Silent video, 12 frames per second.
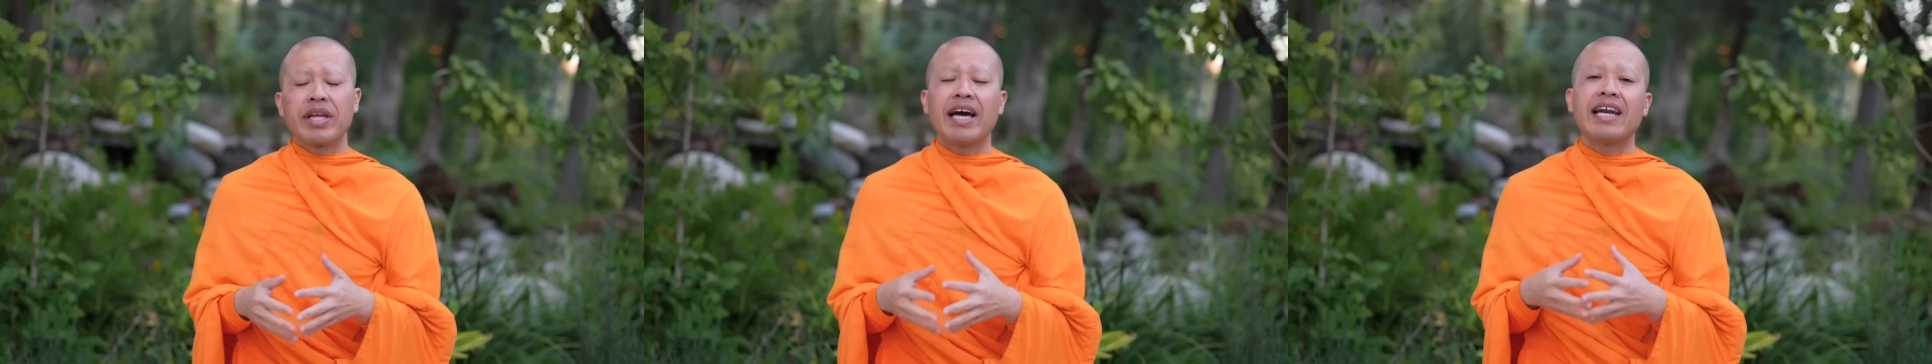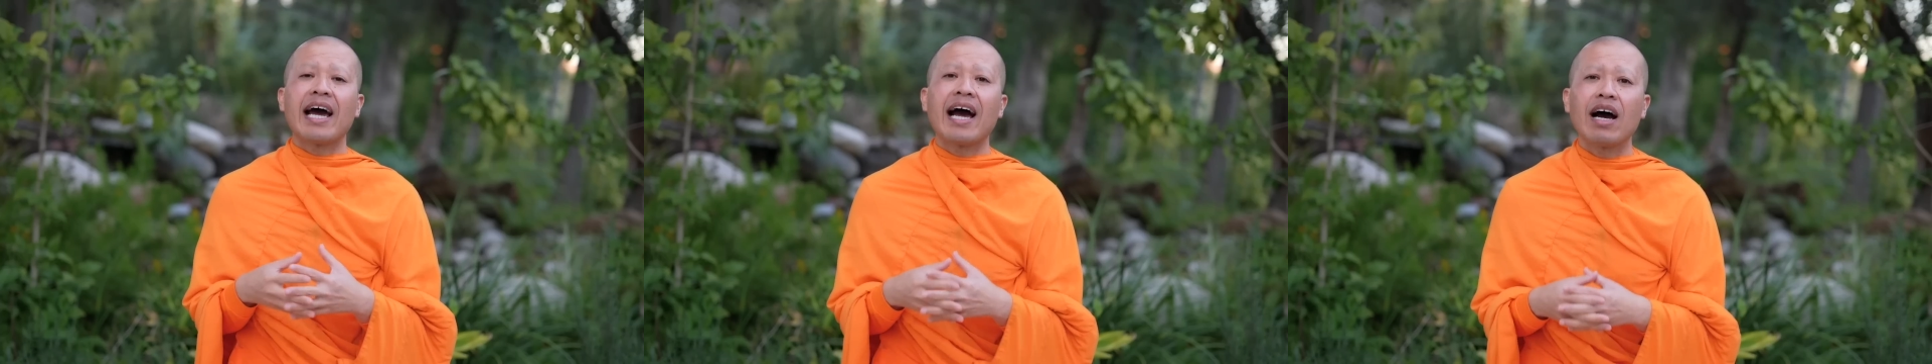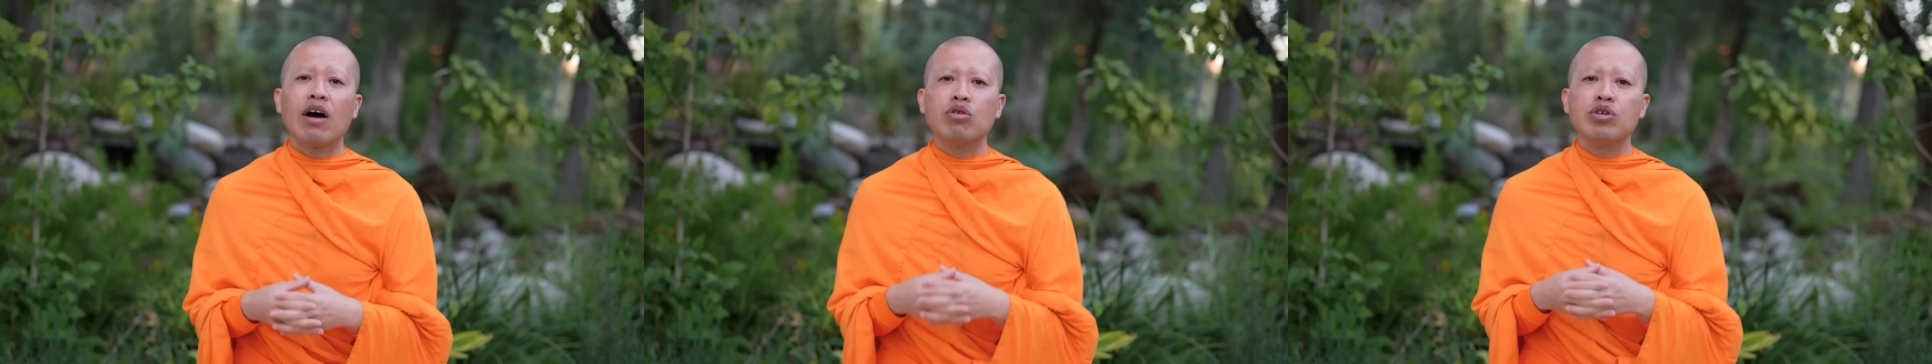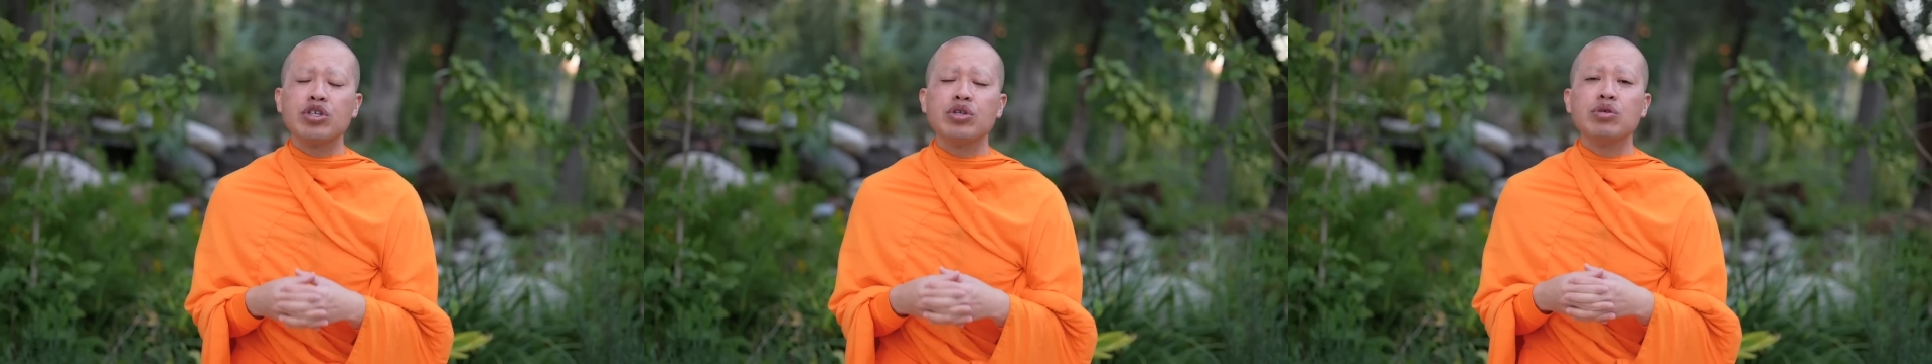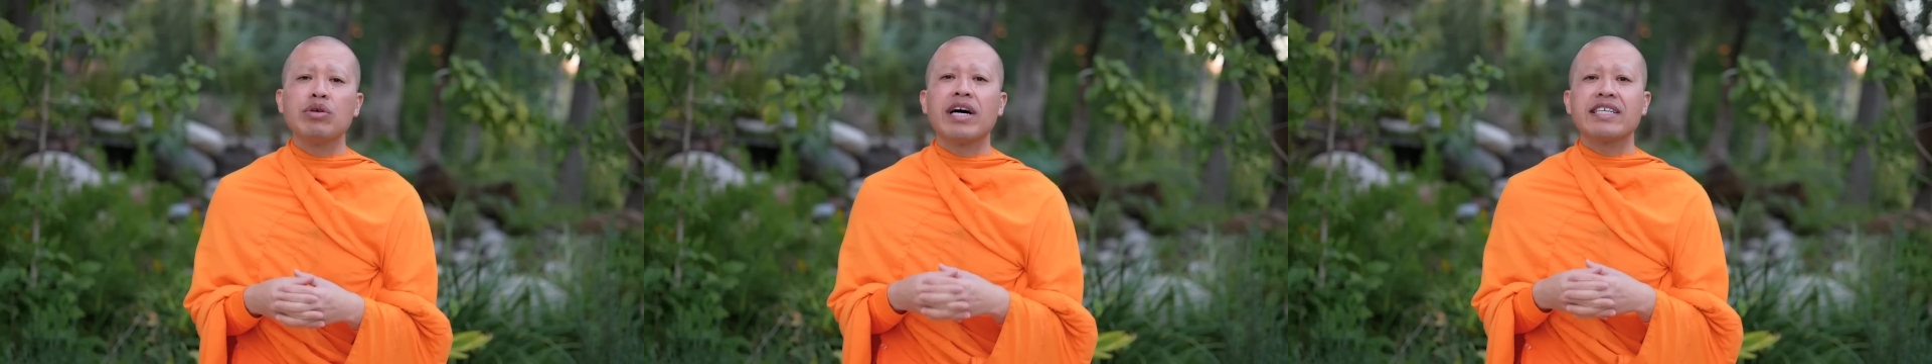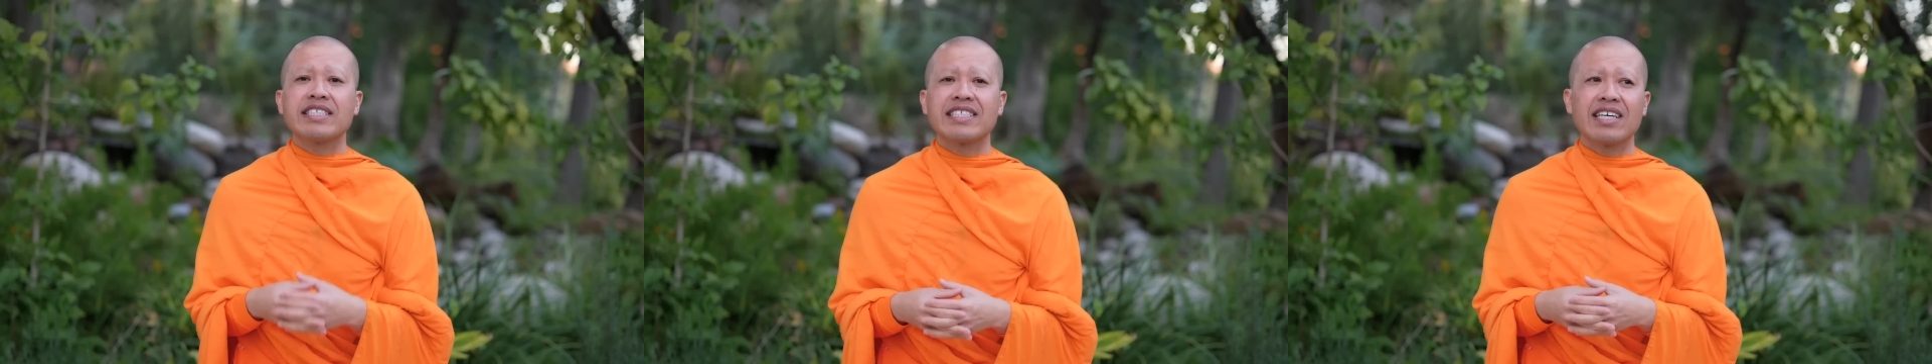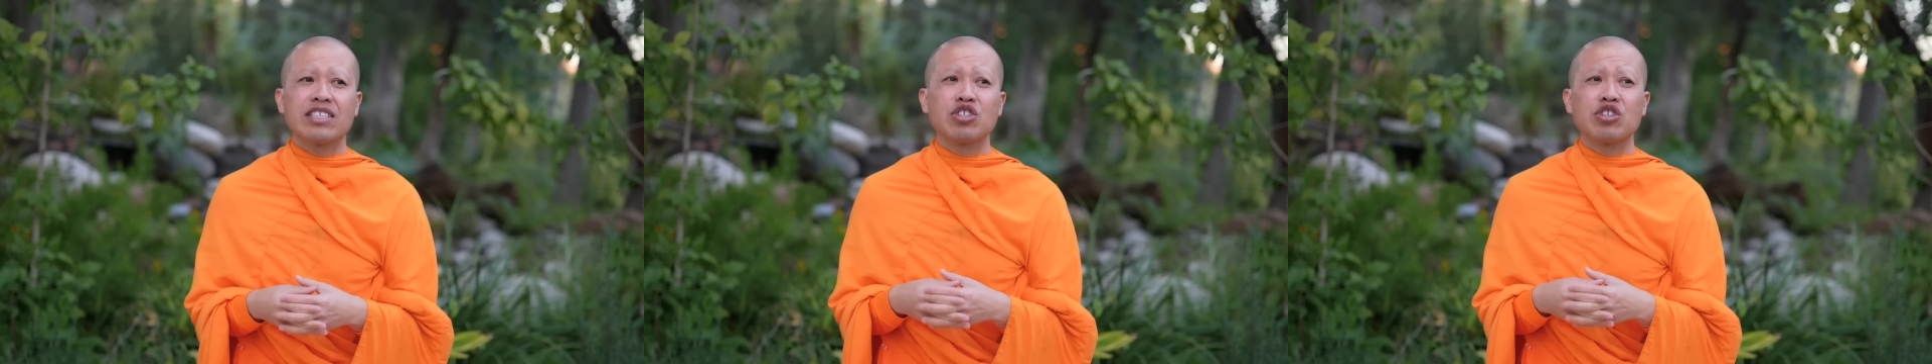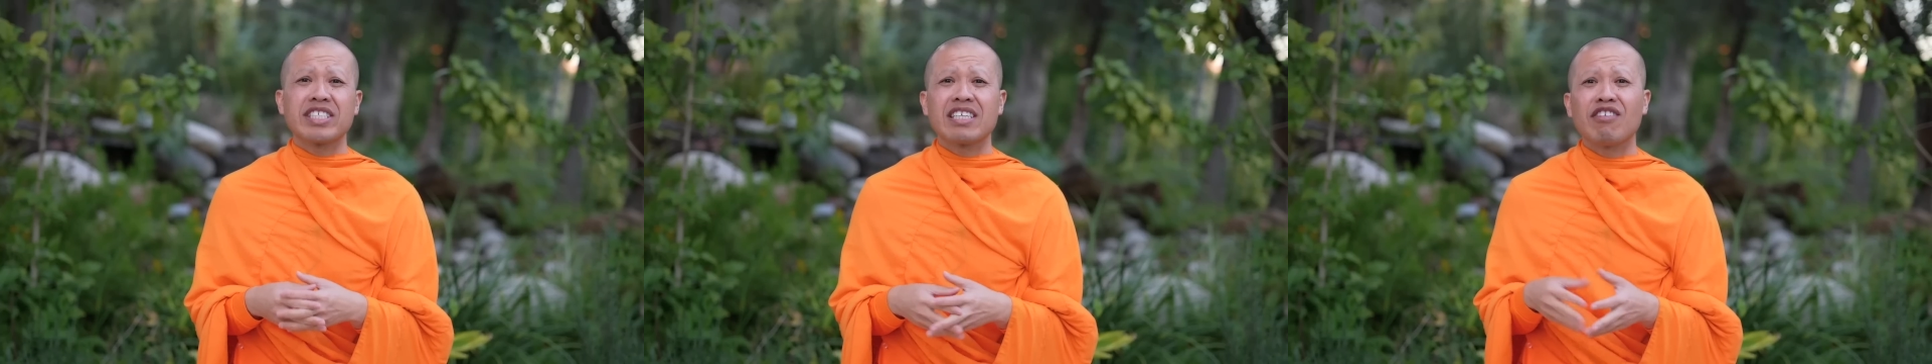and how do you assess
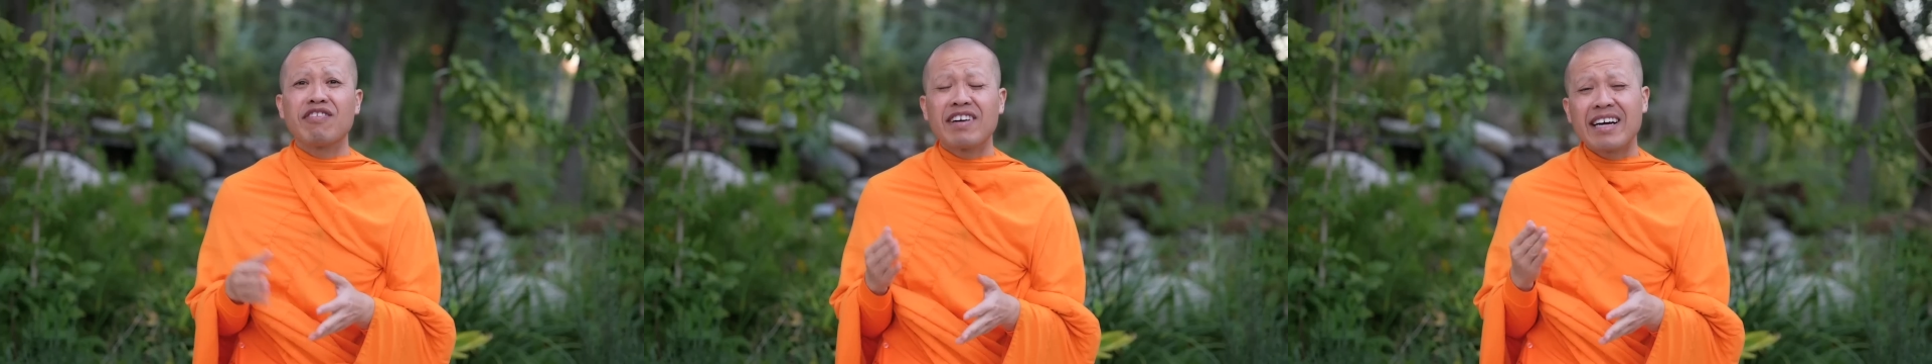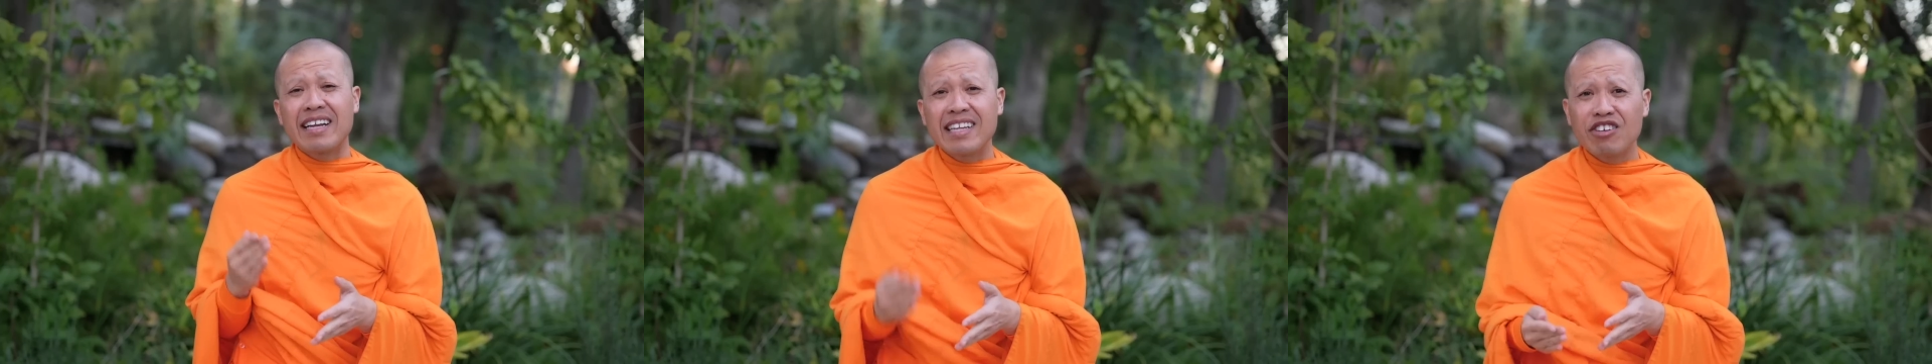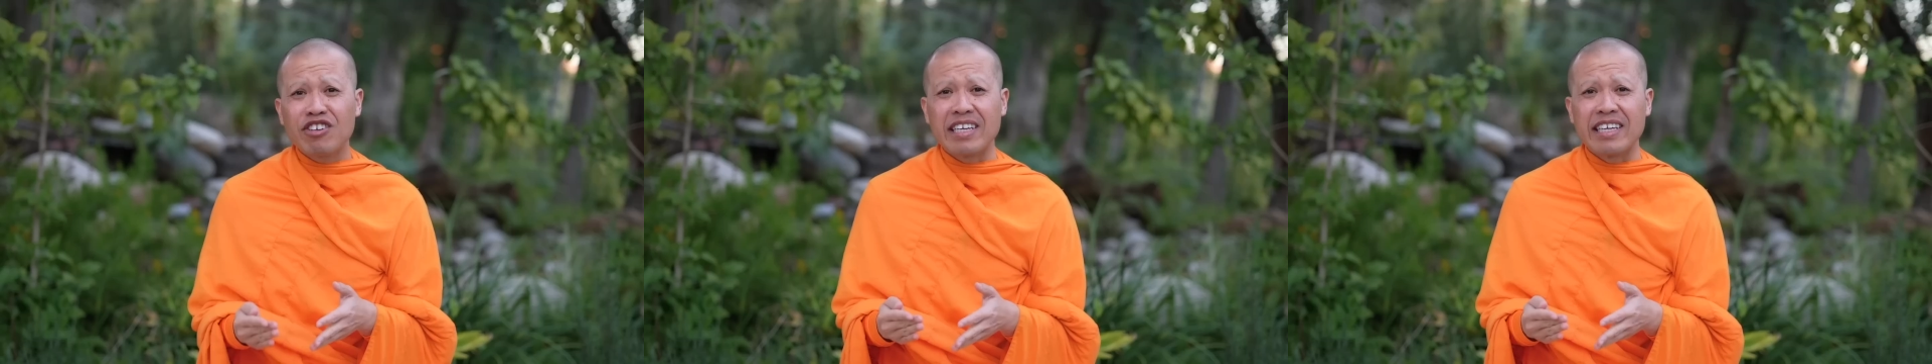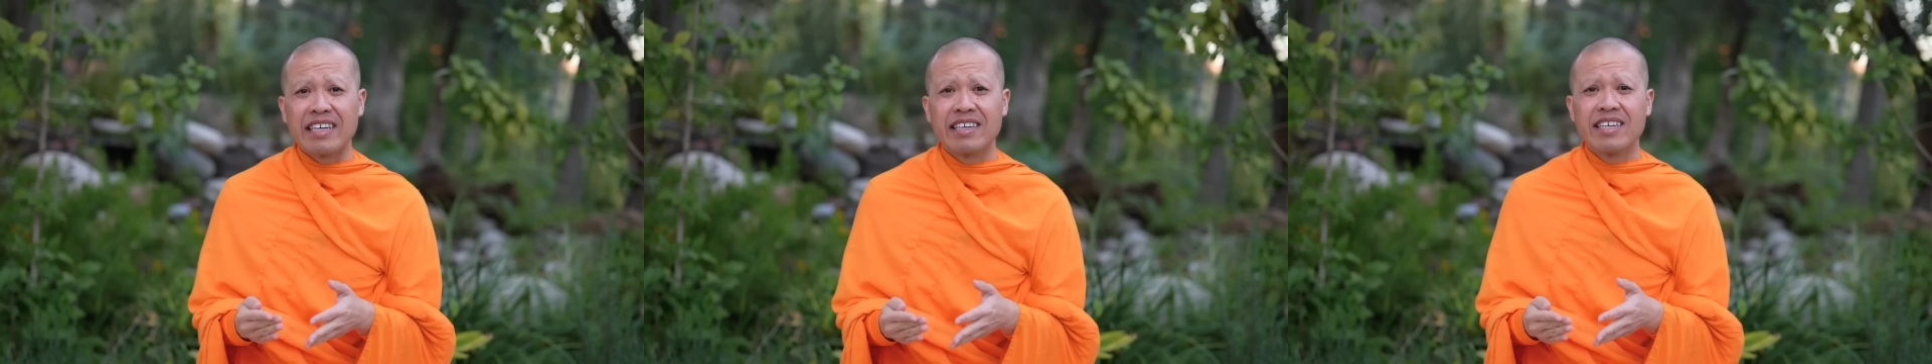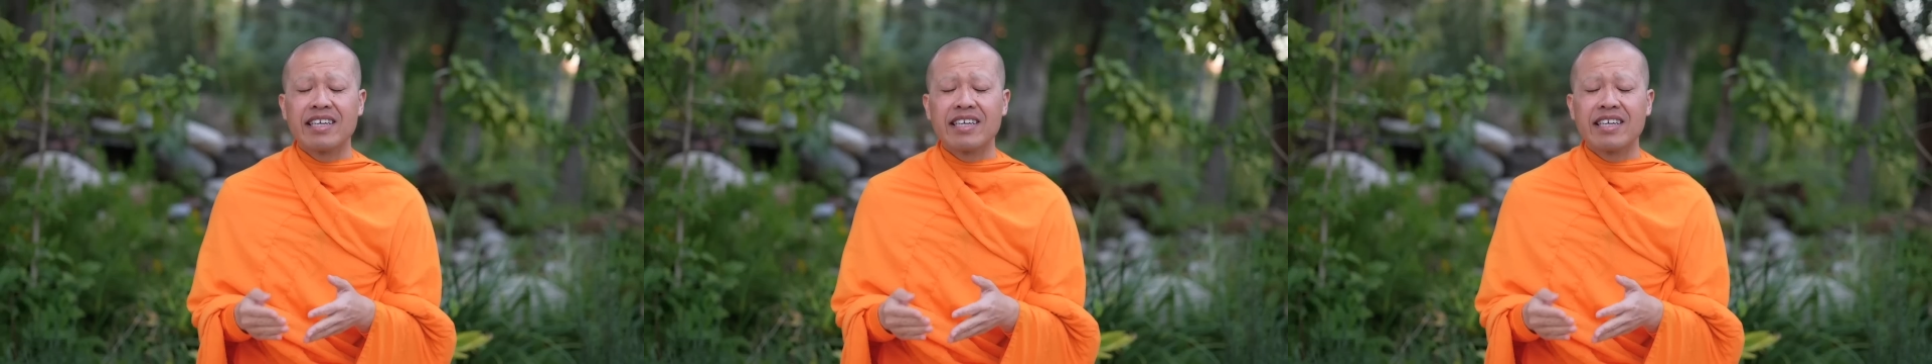yourself clearly?